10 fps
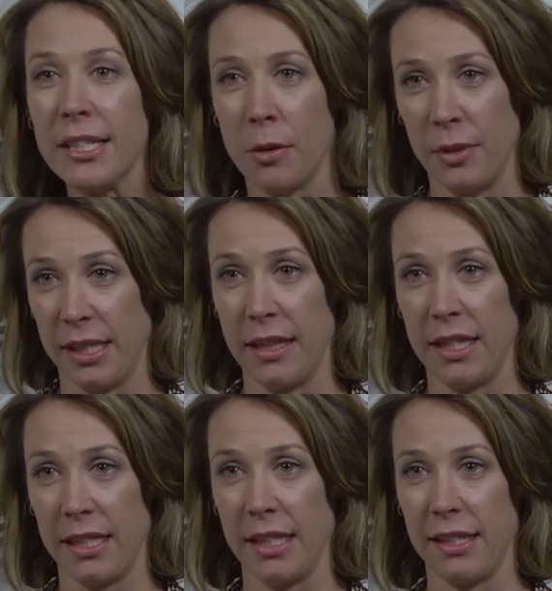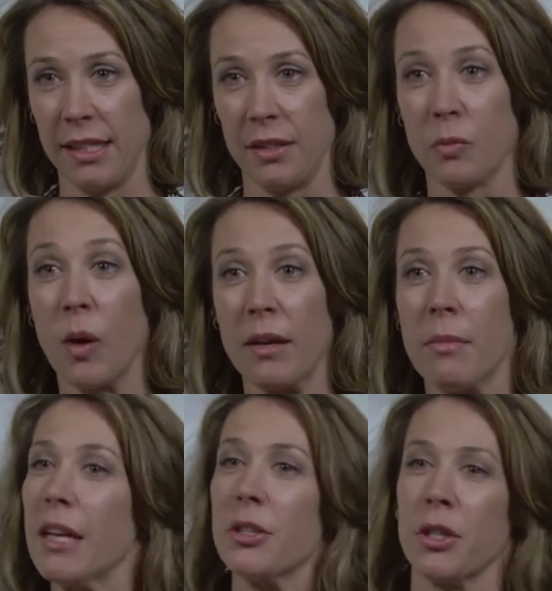tomosynthesis is one
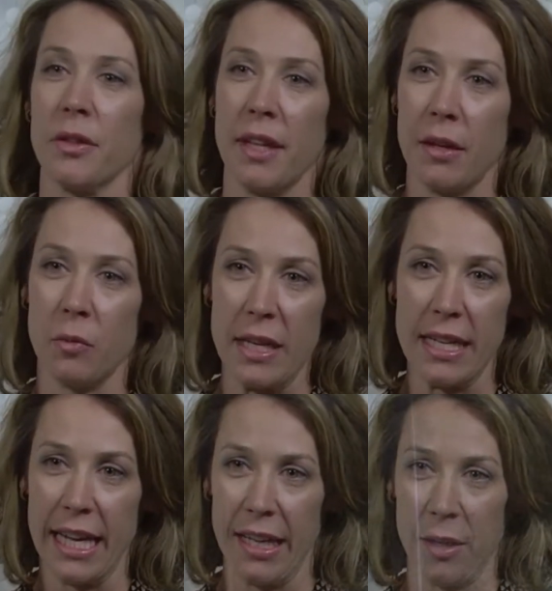measure that we can